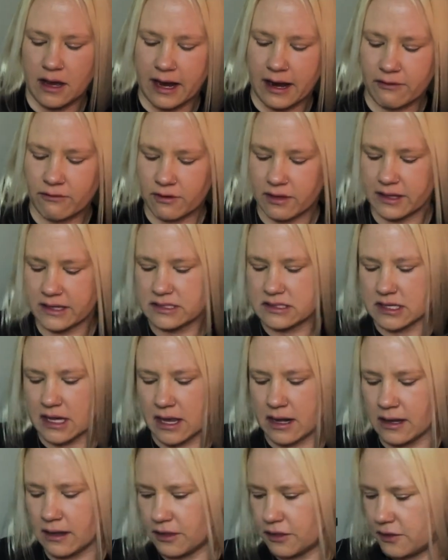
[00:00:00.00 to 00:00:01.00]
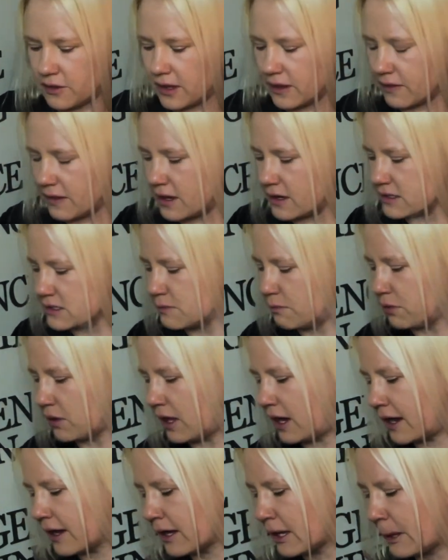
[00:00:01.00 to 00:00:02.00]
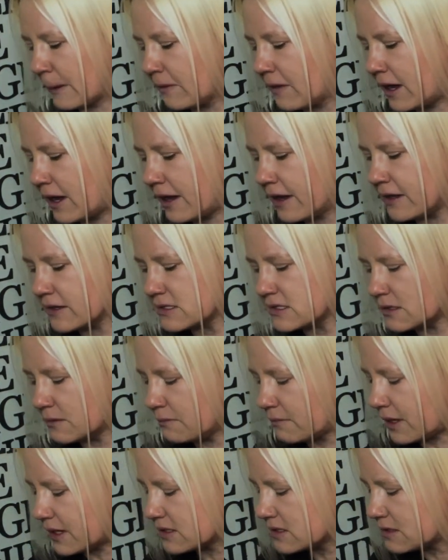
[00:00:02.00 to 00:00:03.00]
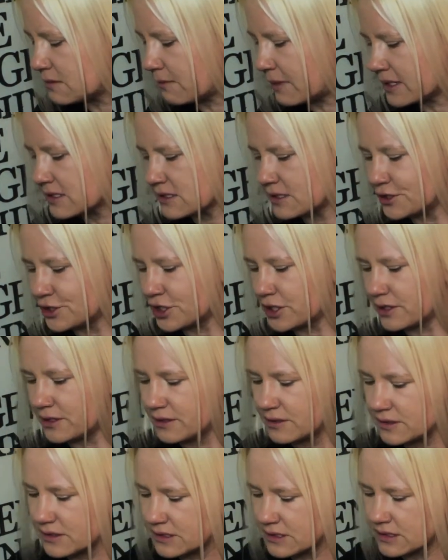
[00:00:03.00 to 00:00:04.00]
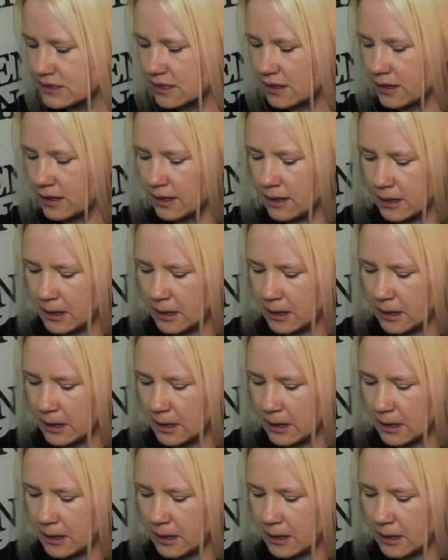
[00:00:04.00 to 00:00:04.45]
I release anything that is blocking the highest and best messages,